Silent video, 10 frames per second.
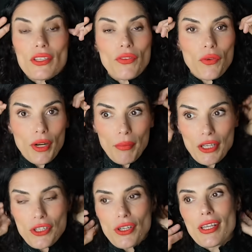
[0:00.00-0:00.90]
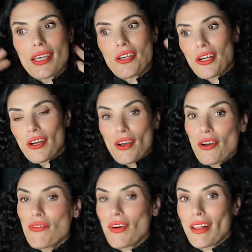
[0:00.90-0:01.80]
so if you want to make sure that you're
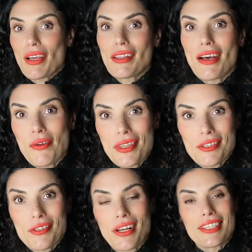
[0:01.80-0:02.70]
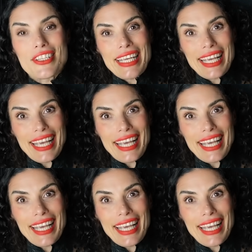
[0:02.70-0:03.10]
following along with the astrology